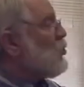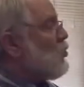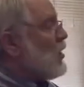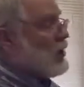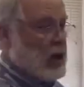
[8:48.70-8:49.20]
you to
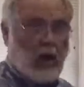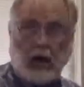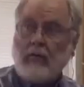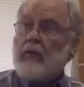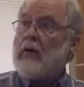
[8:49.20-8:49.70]
work
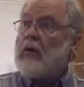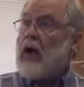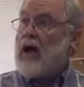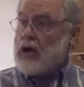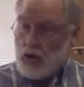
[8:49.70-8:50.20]
on
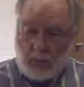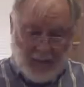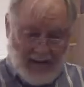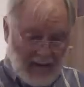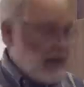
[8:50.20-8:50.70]
your
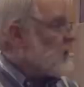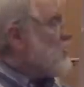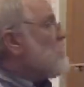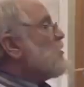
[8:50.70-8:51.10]
painting.